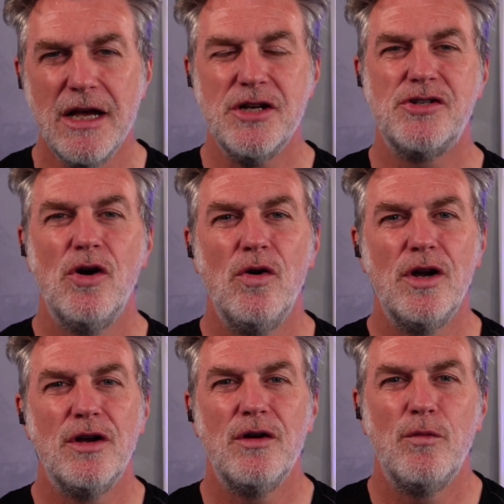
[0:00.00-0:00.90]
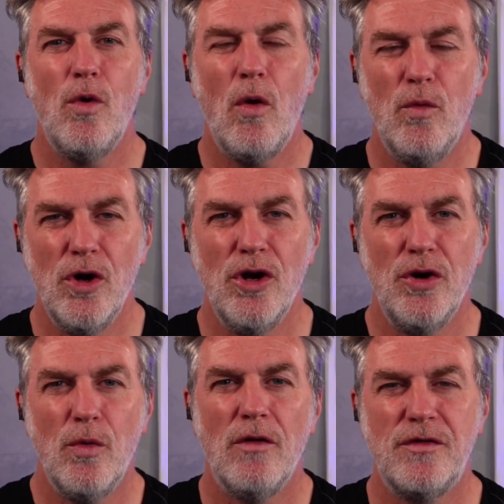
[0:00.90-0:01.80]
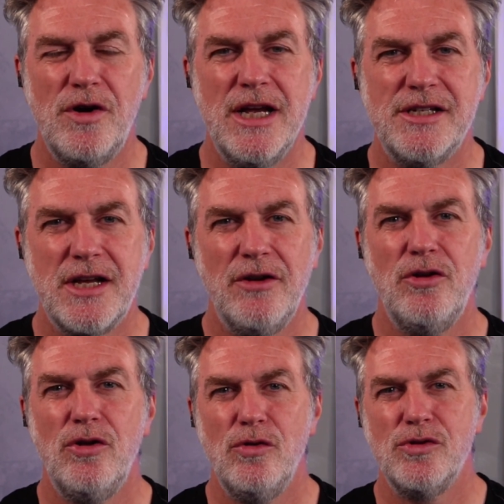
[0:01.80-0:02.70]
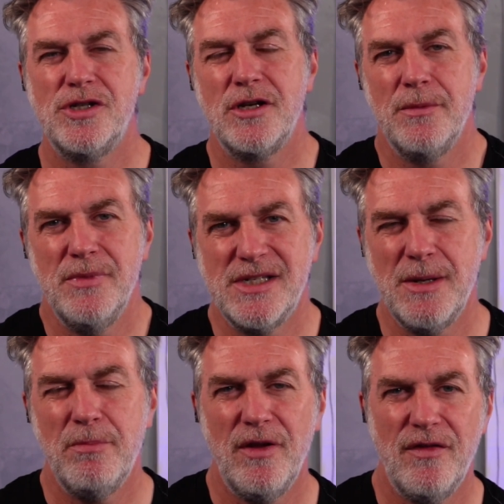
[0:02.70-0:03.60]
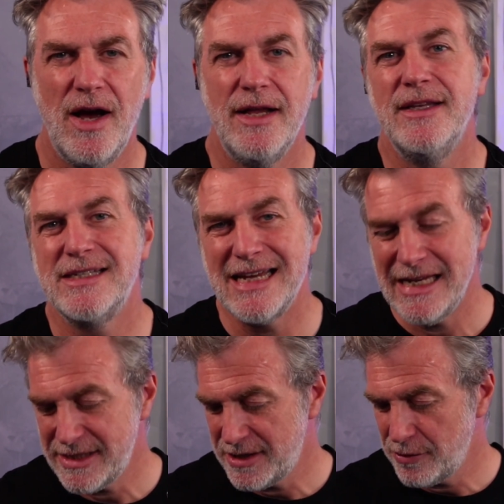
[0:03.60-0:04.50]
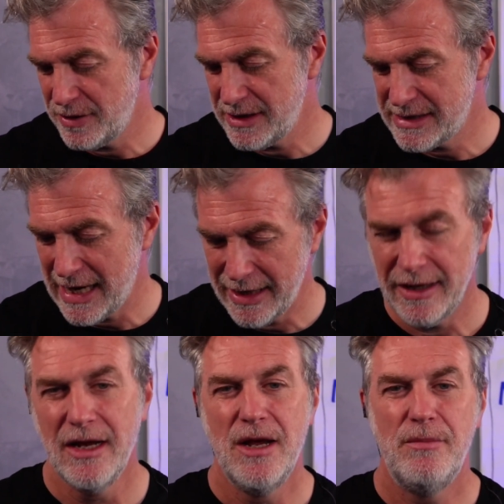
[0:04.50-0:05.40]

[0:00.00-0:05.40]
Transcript: So what word, what phrase can you use that can be simplified, that's easy to understand?